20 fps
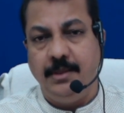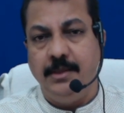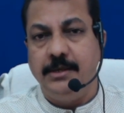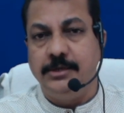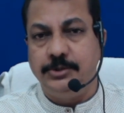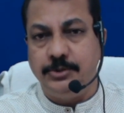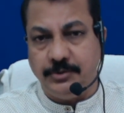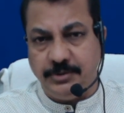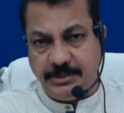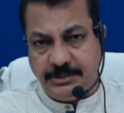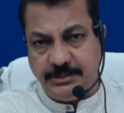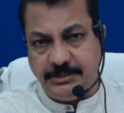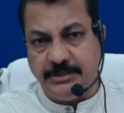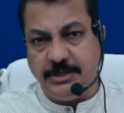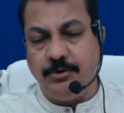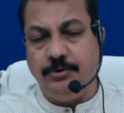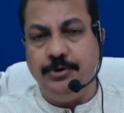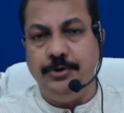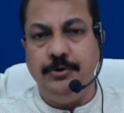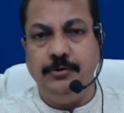So this is the
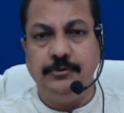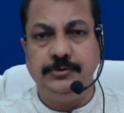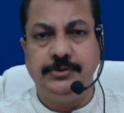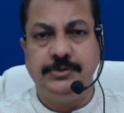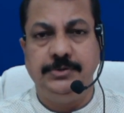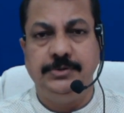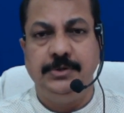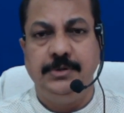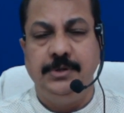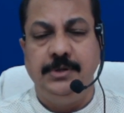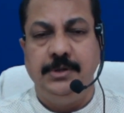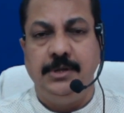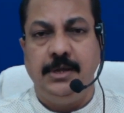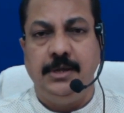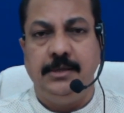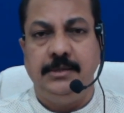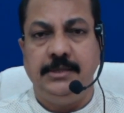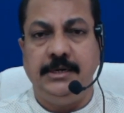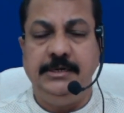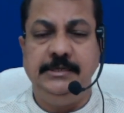good news.
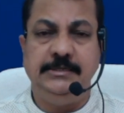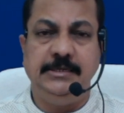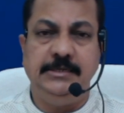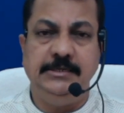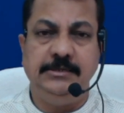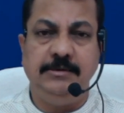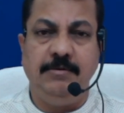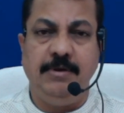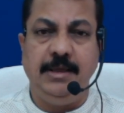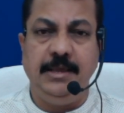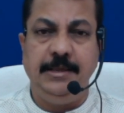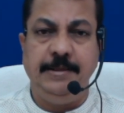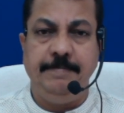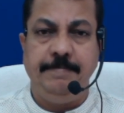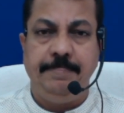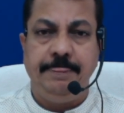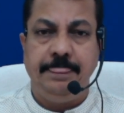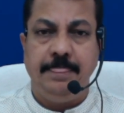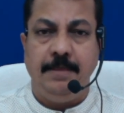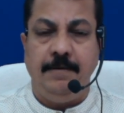That is the reason why
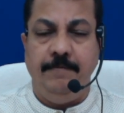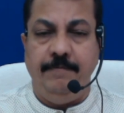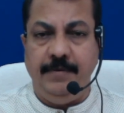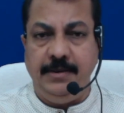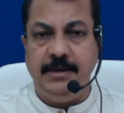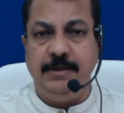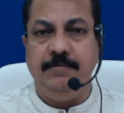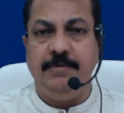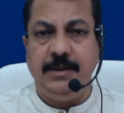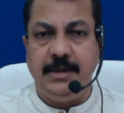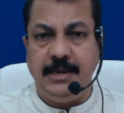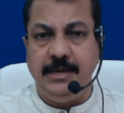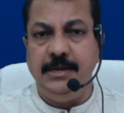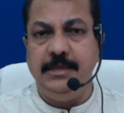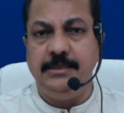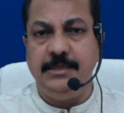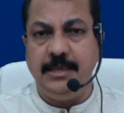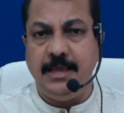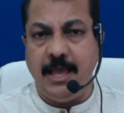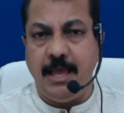whenever
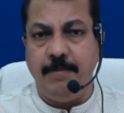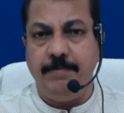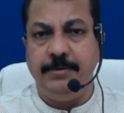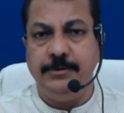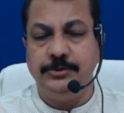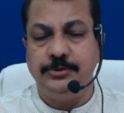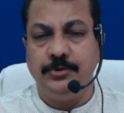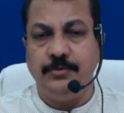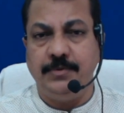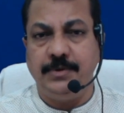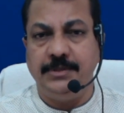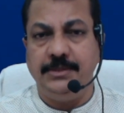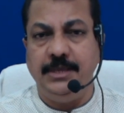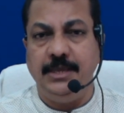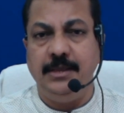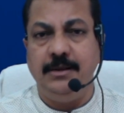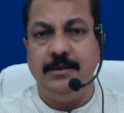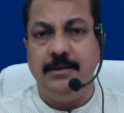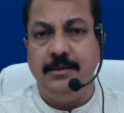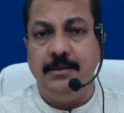anything happens over
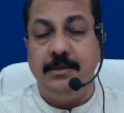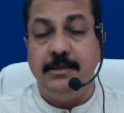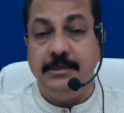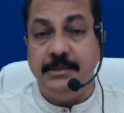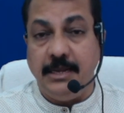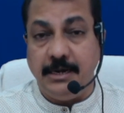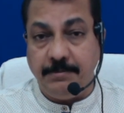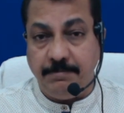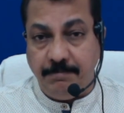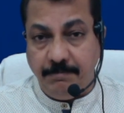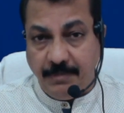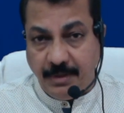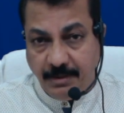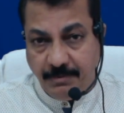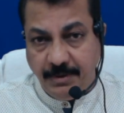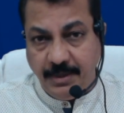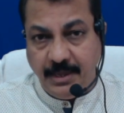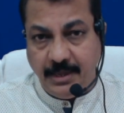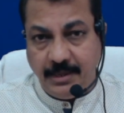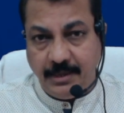there that may
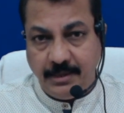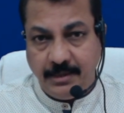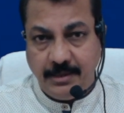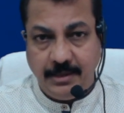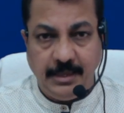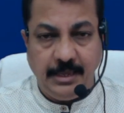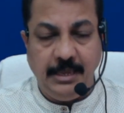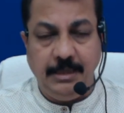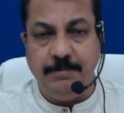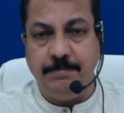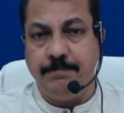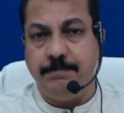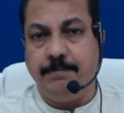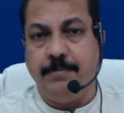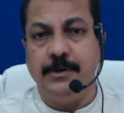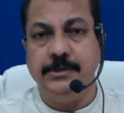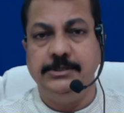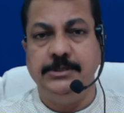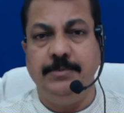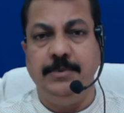be a
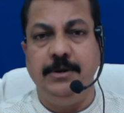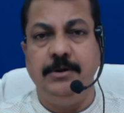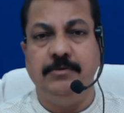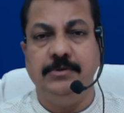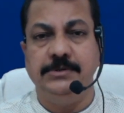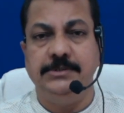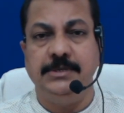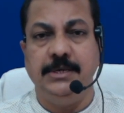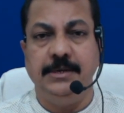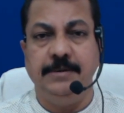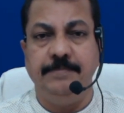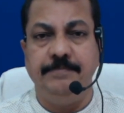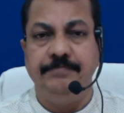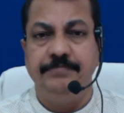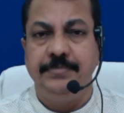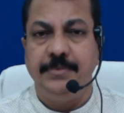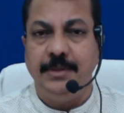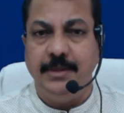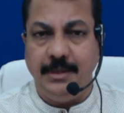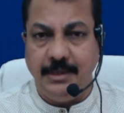possible question
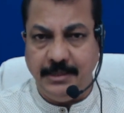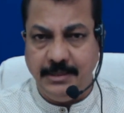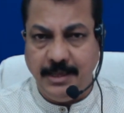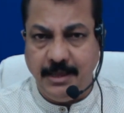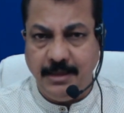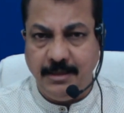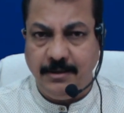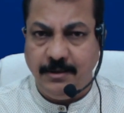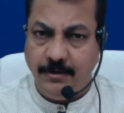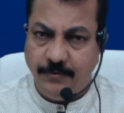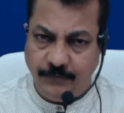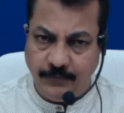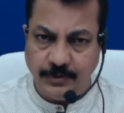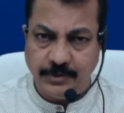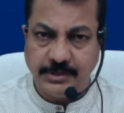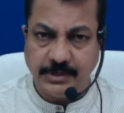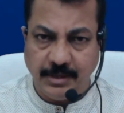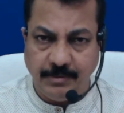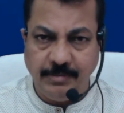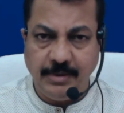in the
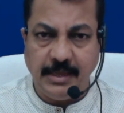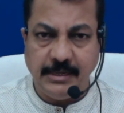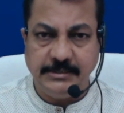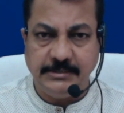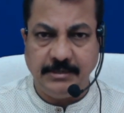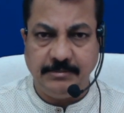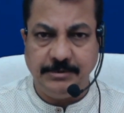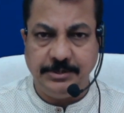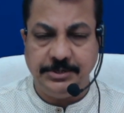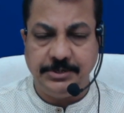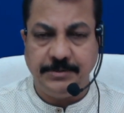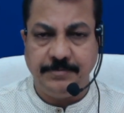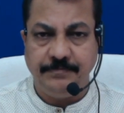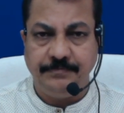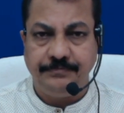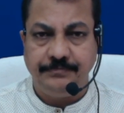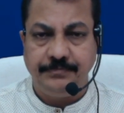forthcoming examination.